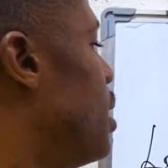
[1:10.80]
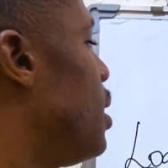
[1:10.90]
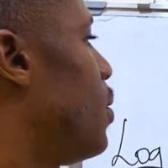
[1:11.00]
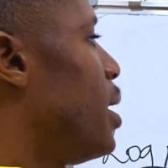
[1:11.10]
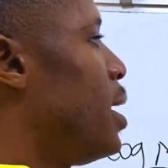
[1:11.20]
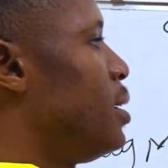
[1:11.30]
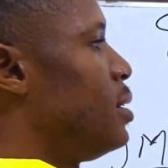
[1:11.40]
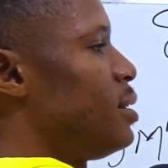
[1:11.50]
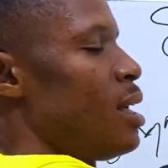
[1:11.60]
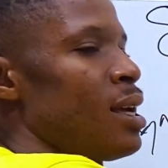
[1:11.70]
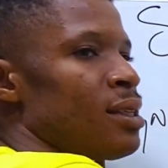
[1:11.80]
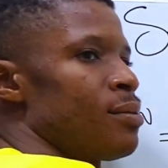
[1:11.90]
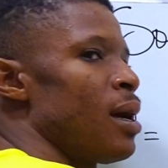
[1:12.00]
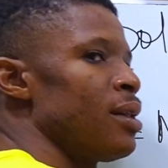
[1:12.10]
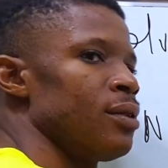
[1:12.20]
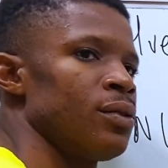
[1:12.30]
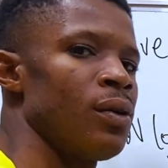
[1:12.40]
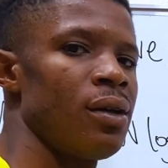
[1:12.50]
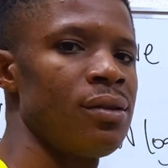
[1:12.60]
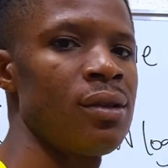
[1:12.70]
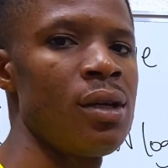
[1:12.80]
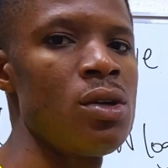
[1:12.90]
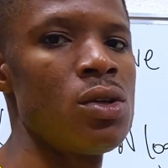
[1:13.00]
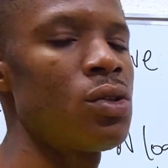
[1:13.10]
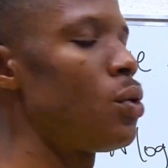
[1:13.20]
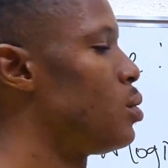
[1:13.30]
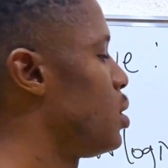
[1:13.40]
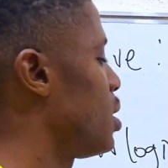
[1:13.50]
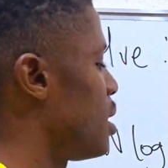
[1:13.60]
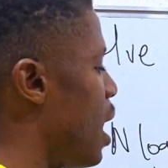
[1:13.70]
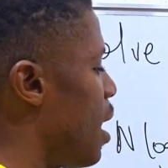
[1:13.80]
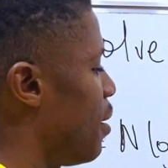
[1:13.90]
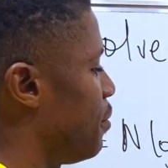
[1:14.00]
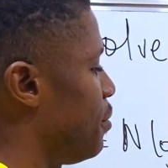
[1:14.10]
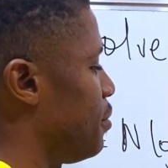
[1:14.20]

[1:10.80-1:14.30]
and our n is x minus 1. So let's have